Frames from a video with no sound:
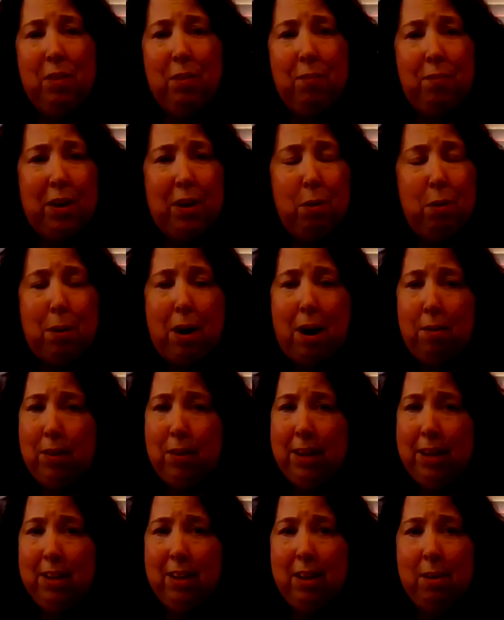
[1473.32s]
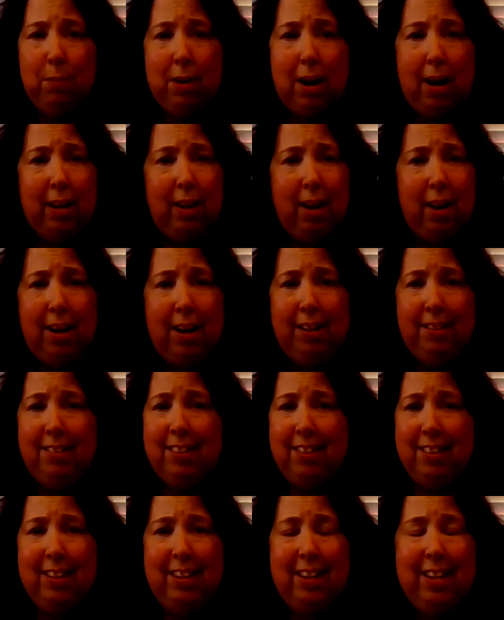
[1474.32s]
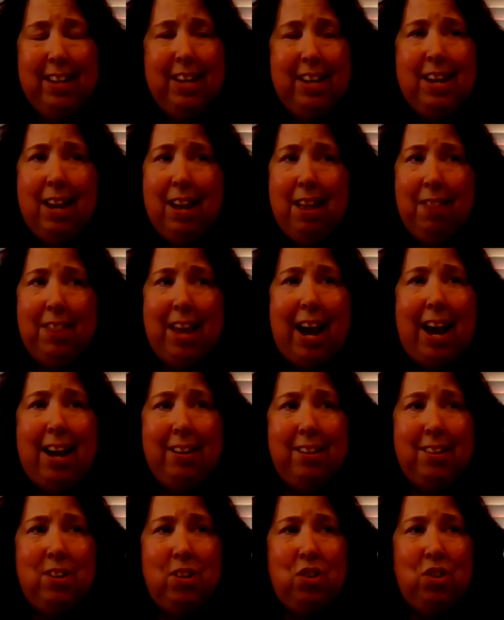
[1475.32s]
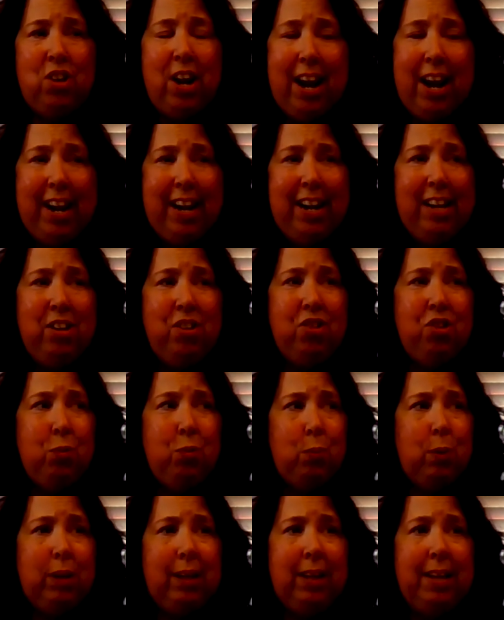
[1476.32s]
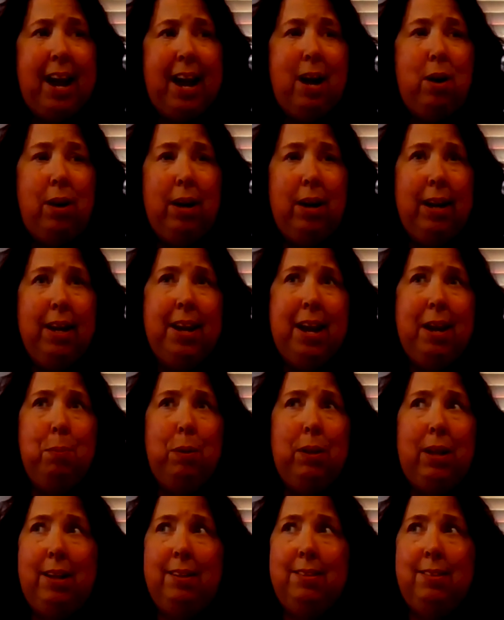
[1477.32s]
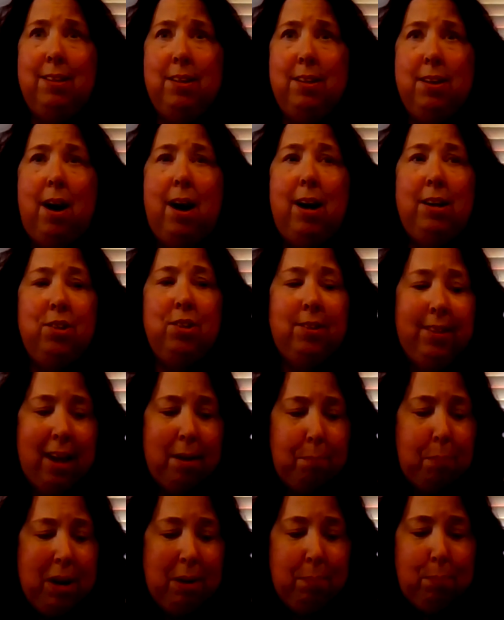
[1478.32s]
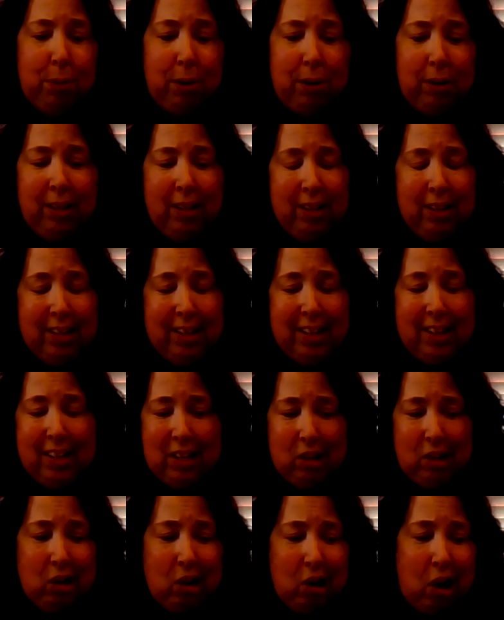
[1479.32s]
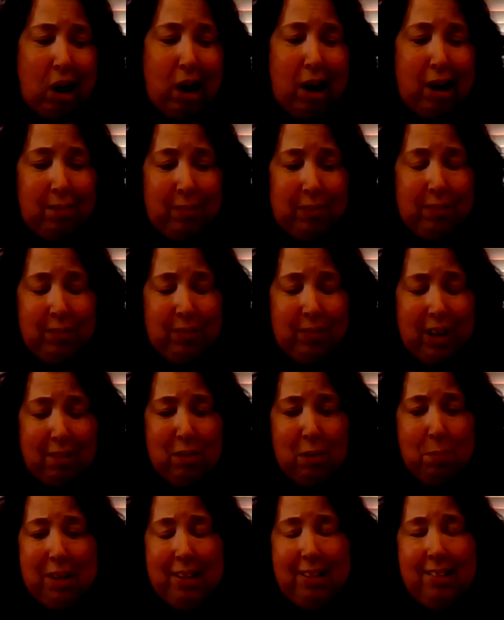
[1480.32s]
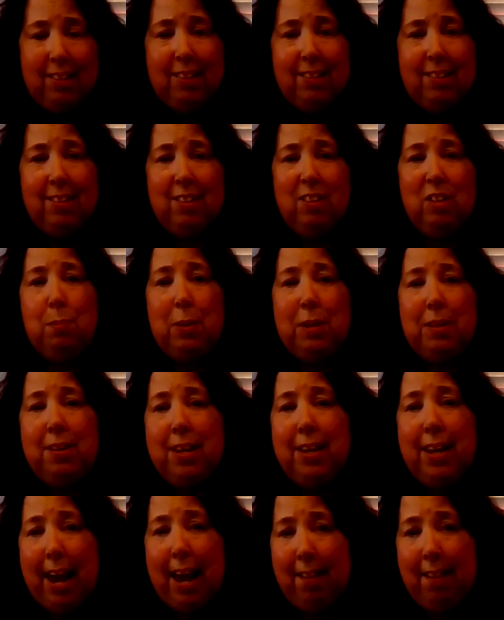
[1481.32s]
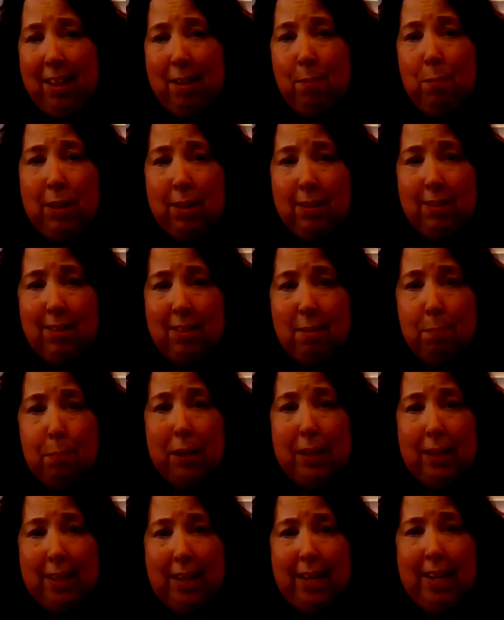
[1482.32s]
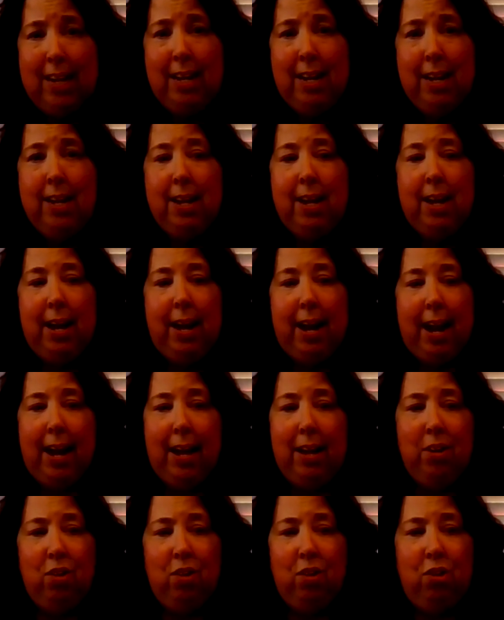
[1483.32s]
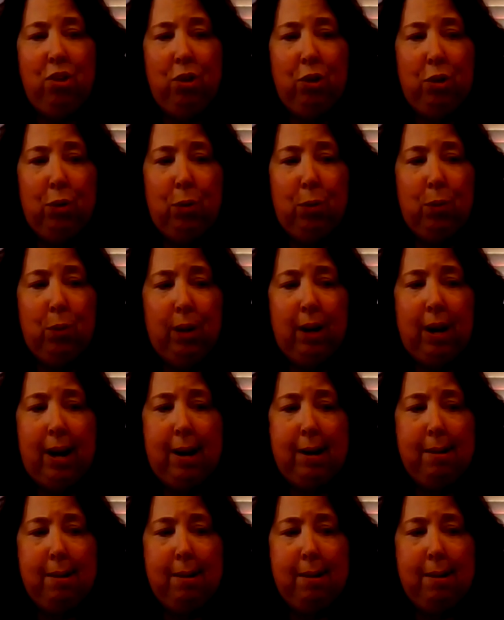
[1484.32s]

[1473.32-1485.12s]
of the federal poverty income guidelines, and that change will now enable us to not just get people off of government assistance, but to get them to stability and to